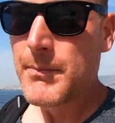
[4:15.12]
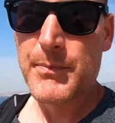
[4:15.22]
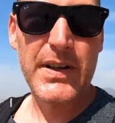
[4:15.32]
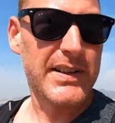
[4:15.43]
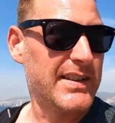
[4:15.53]

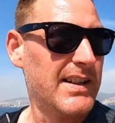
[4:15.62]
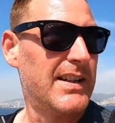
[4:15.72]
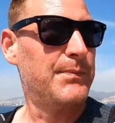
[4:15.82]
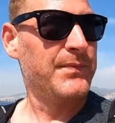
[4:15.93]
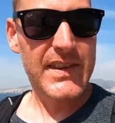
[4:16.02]
But
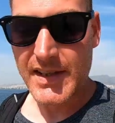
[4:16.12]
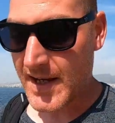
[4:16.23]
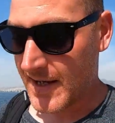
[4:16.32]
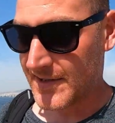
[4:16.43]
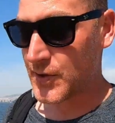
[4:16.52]

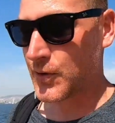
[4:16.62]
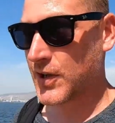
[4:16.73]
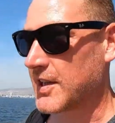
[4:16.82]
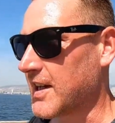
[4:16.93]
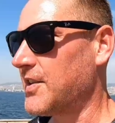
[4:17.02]
yeah, so
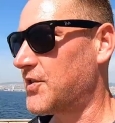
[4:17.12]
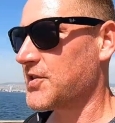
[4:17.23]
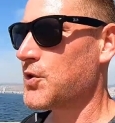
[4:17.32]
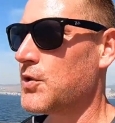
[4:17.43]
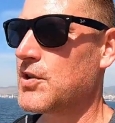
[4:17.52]
you can get the
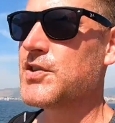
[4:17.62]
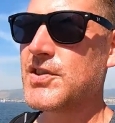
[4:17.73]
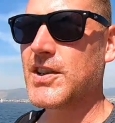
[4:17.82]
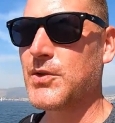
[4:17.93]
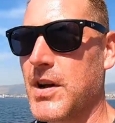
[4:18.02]

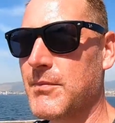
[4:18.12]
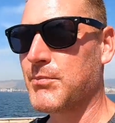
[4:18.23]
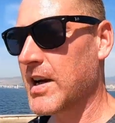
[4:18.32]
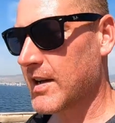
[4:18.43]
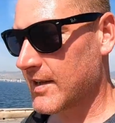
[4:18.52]
scooters, you can
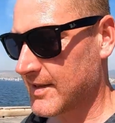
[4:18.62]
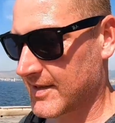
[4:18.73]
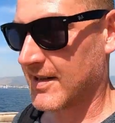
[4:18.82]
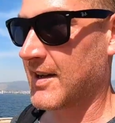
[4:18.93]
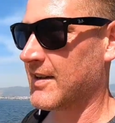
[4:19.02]
rent
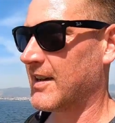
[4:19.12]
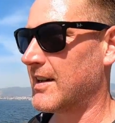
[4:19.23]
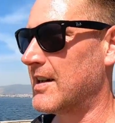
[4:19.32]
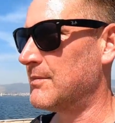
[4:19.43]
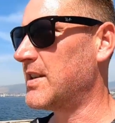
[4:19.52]
bikes,
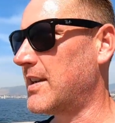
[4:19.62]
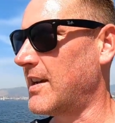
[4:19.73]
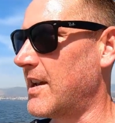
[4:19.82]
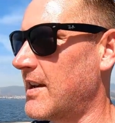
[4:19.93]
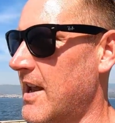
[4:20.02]
you
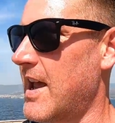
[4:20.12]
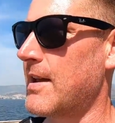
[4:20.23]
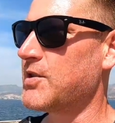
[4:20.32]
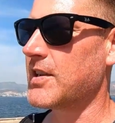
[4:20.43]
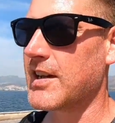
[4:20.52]
can get
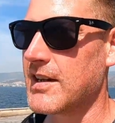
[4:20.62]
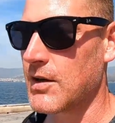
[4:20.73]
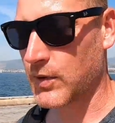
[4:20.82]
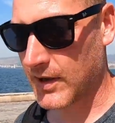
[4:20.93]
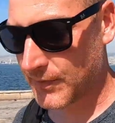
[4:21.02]
cabs, you can
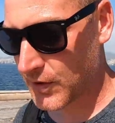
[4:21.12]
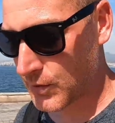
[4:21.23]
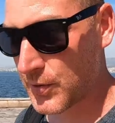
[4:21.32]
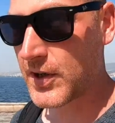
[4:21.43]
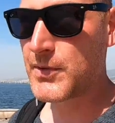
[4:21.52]
get whatever
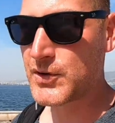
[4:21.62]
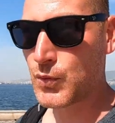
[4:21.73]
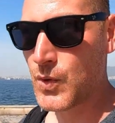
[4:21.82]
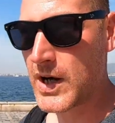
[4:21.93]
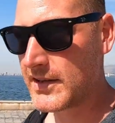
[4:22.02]
you pretty much
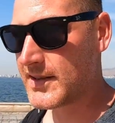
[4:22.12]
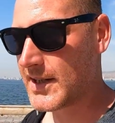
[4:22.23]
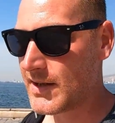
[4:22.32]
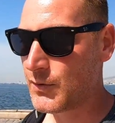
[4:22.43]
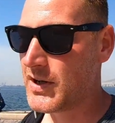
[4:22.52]
want
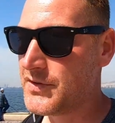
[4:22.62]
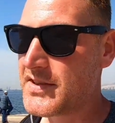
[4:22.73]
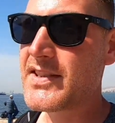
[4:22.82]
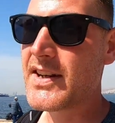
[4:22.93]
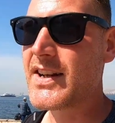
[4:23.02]
to get around the
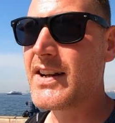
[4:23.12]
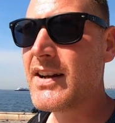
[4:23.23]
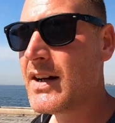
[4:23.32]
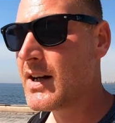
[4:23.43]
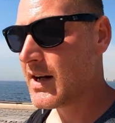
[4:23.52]
city,
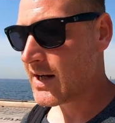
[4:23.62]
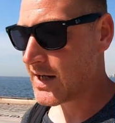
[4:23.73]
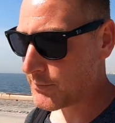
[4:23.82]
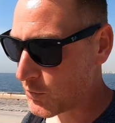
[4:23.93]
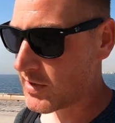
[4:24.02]

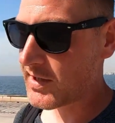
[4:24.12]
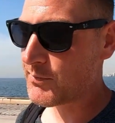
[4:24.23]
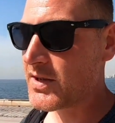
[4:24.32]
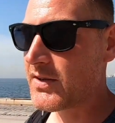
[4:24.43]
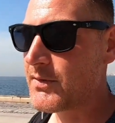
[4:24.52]
or you
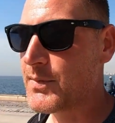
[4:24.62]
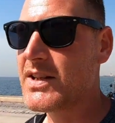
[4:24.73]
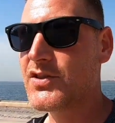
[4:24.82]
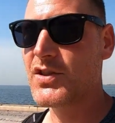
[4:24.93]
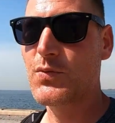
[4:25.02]
can be like
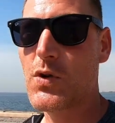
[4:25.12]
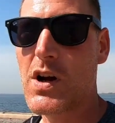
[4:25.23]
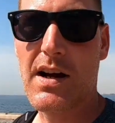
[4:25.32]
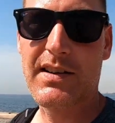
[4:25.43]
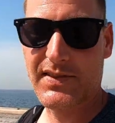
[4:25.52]
me and just
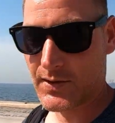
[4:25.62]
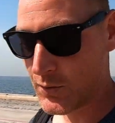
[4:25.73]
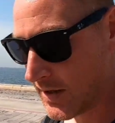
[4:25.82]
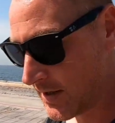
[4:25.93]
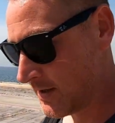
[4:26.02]
walk.
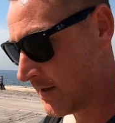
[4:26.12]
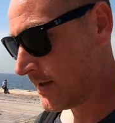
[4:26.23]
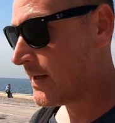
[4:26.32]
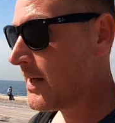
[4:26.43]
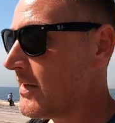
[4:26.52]
So
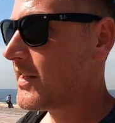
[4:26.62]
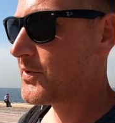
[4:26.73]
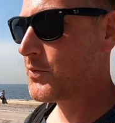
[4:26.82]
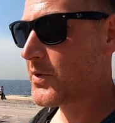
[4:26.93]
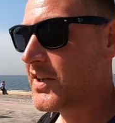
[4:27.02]
that's
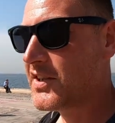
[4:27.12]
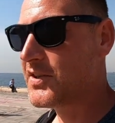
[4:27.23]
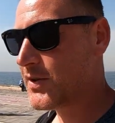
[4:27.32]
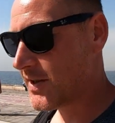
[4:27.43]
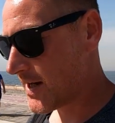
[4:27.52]
what we're gonna
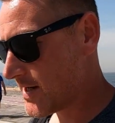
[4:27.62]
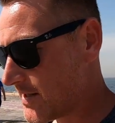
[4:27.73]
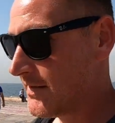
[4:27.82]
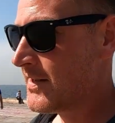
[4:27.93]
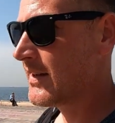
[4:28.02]
do today,
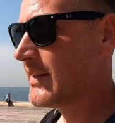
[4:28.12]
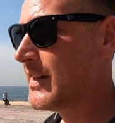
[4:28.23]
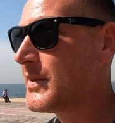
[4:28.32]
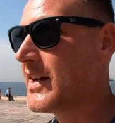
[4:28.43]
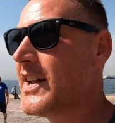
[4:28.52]
and
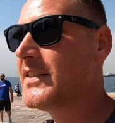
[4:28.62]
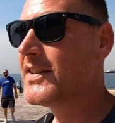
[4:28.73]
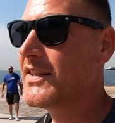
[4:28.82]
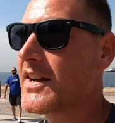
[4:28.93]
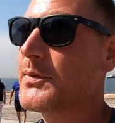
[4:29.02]
I'm gonna head to
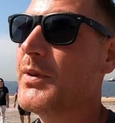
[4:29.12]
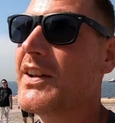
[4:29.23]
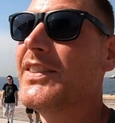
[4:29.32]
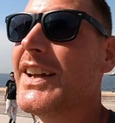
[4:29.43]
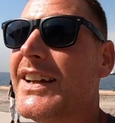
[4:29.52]
the next place.